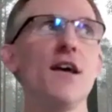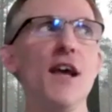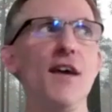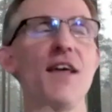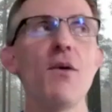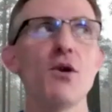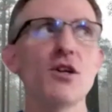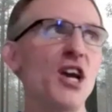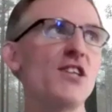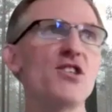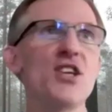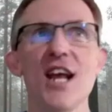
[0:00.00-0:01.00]
if they were
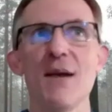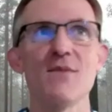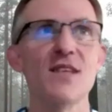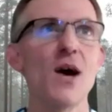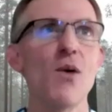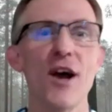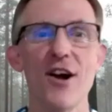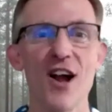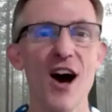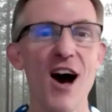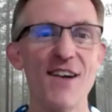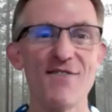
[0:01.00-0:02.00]
changing names that way or
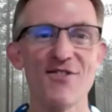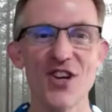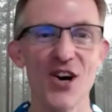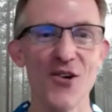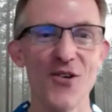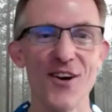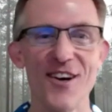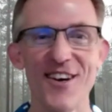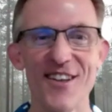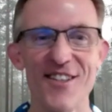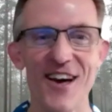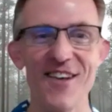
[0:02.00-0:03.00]
not. So
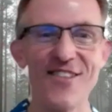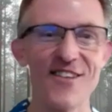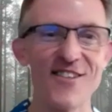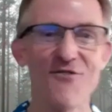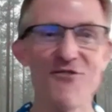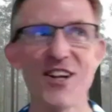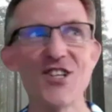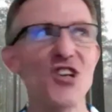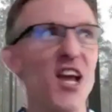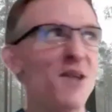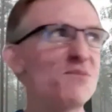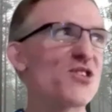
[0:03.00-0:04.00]
that the Finnish
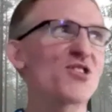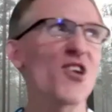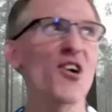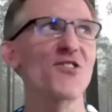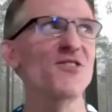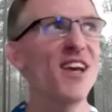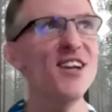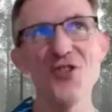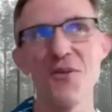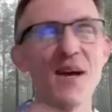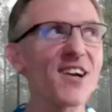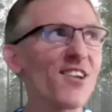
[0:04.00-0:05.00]
names start
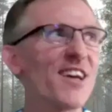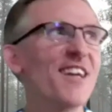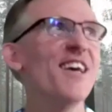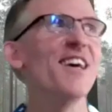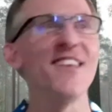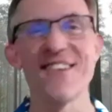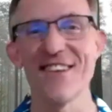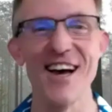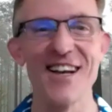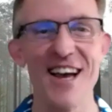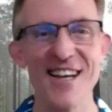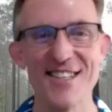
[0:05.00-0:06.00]
intermingling in
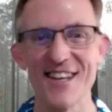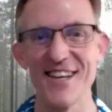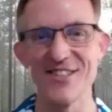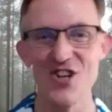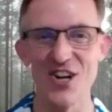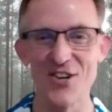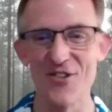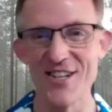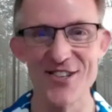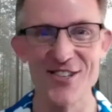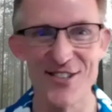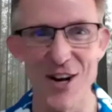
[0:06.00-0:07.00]
as the
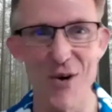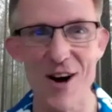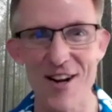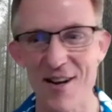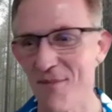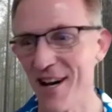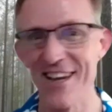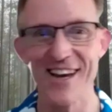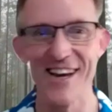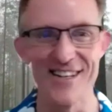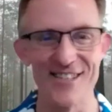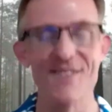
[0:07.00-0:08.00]
generations go on in my
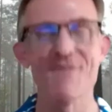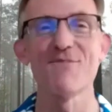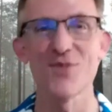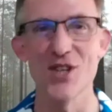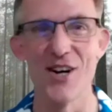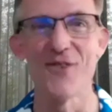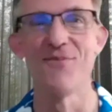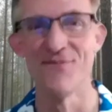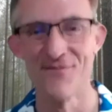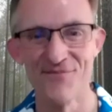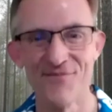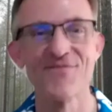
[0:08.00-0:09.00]
case. So,
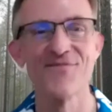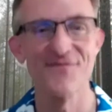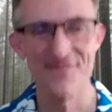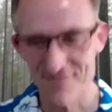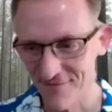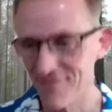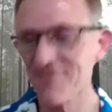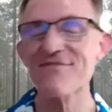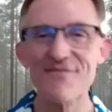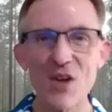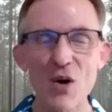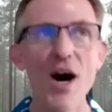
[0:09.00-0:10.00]

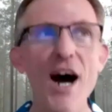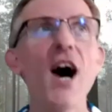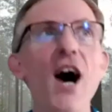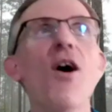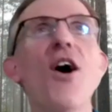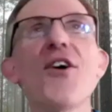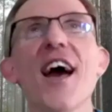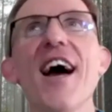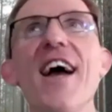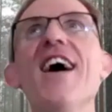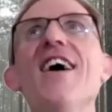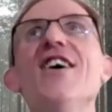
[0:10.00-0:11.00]
wow.
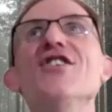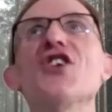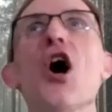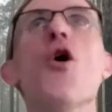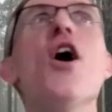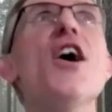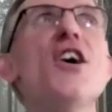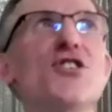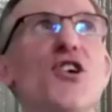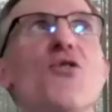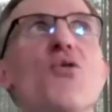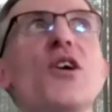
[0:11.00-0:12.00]
Okay. So
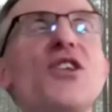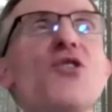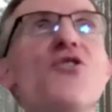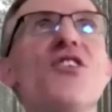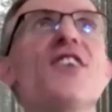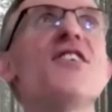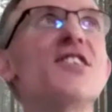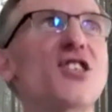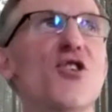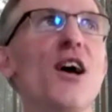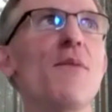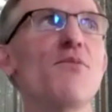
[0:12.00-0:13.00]
when you did this
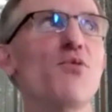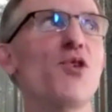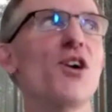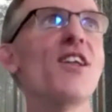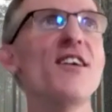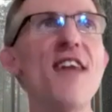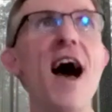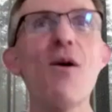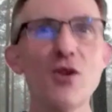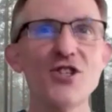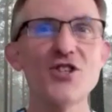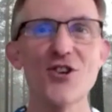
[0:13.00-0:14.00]
trip, really, that
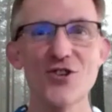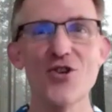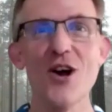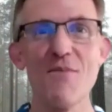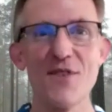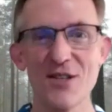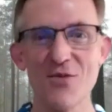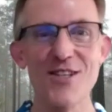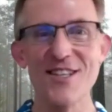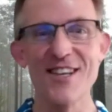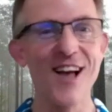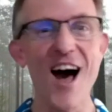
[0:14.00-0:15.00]
was your trip. This
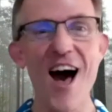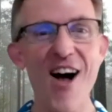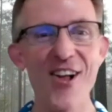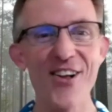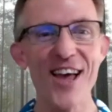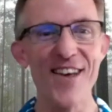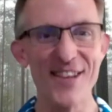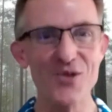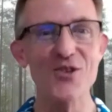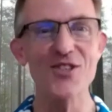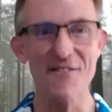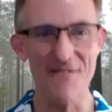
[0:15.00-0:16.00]
wasn't a holiday. This
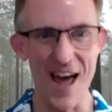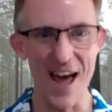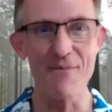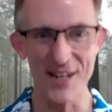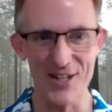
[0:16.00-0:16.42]
was a family